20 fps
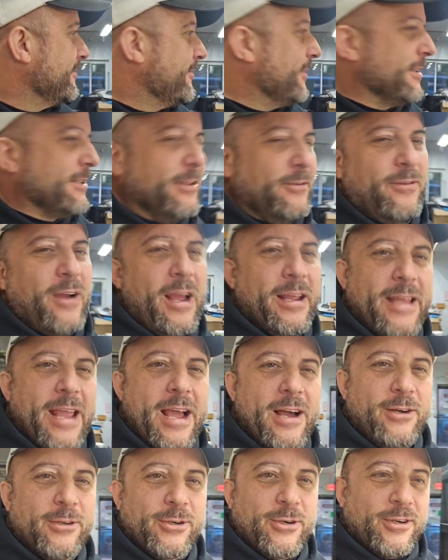55
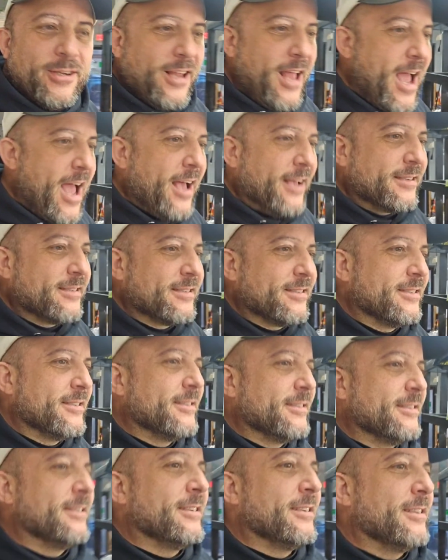gallon or less.
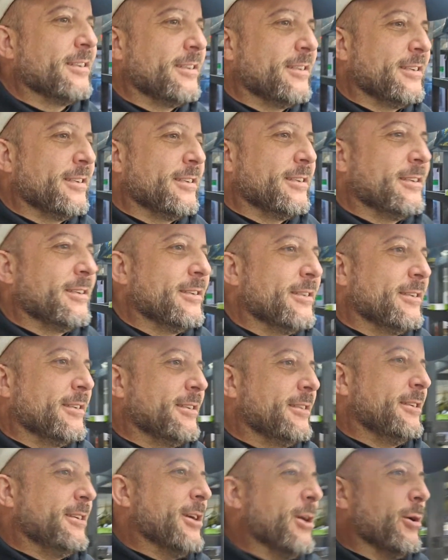
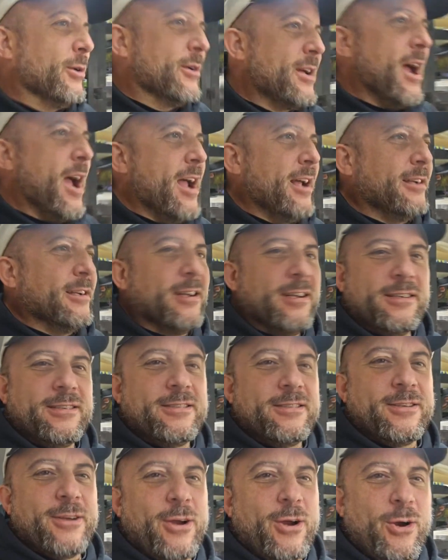You know, kinda.
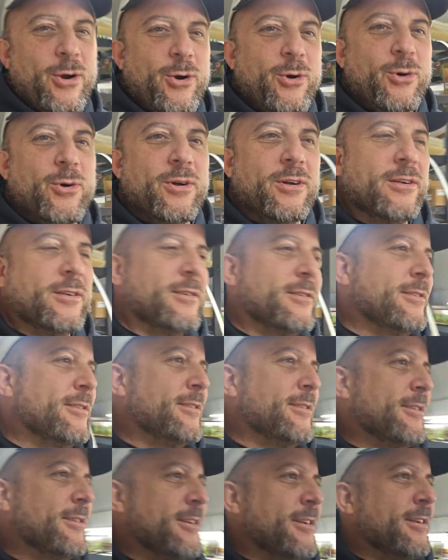So
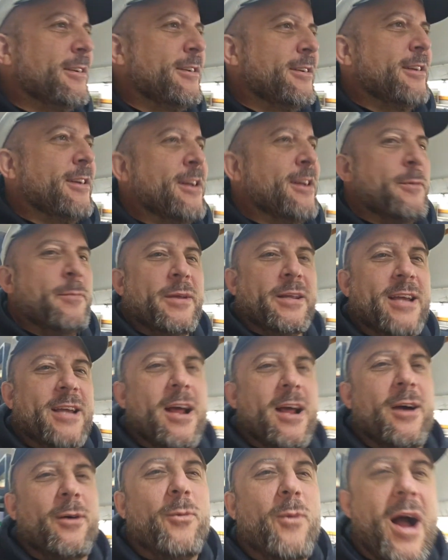it'd be
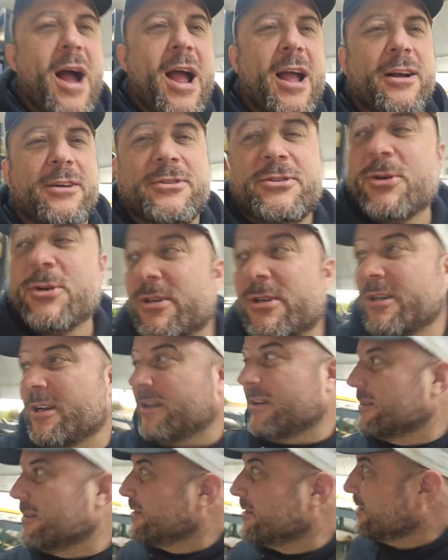kind of wild doing
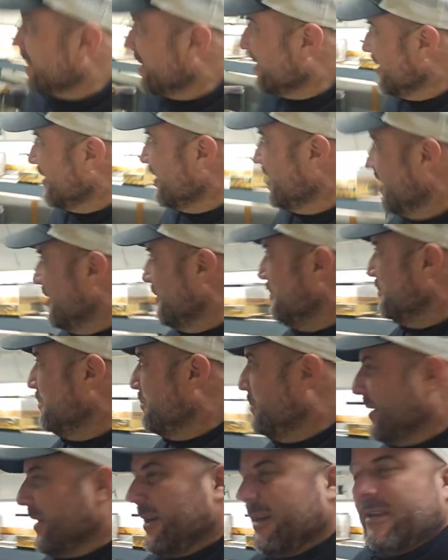a
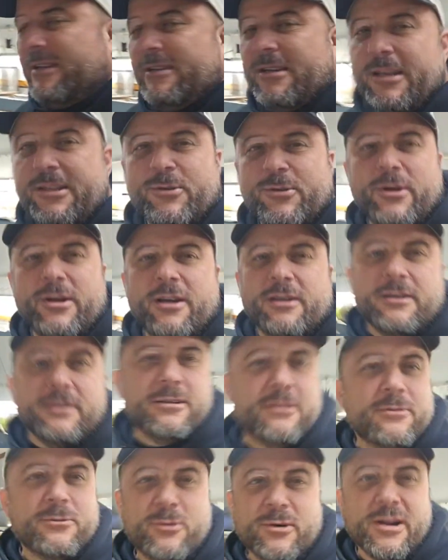big, like 300
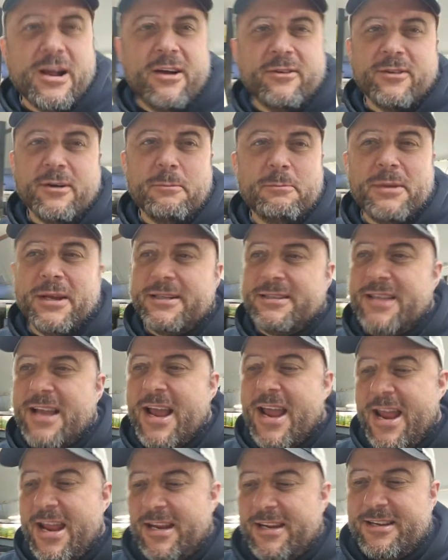or whatever, a big
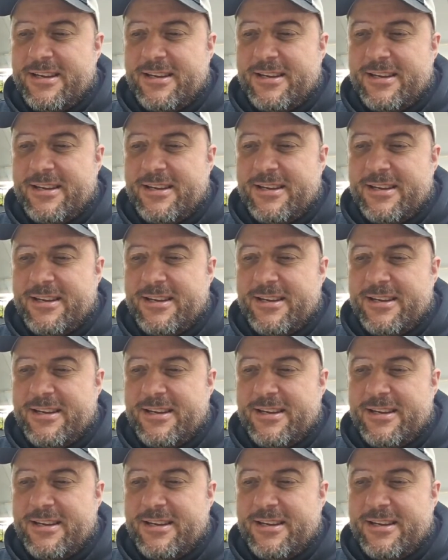tank,